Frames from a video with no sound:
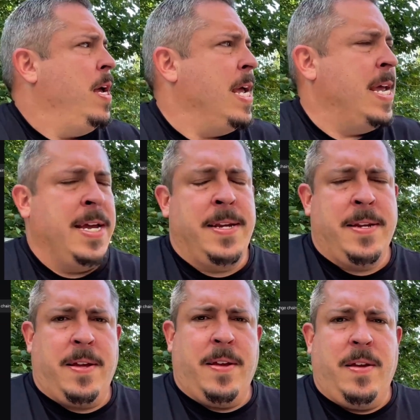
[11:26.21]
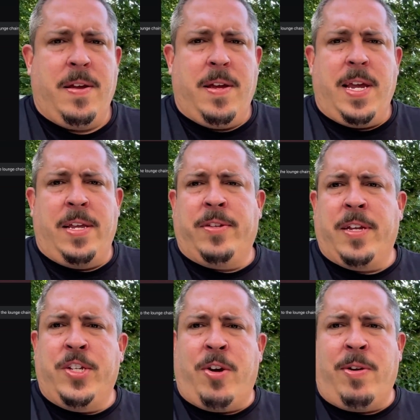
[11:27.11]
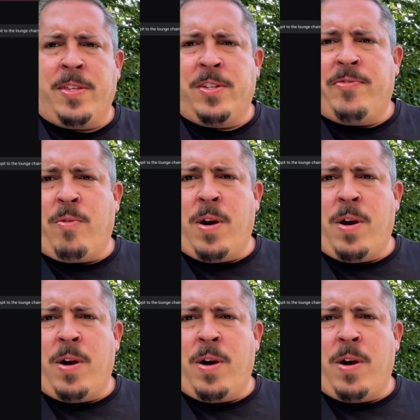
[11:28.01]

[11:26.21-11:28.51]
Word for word: And it's going to generate this for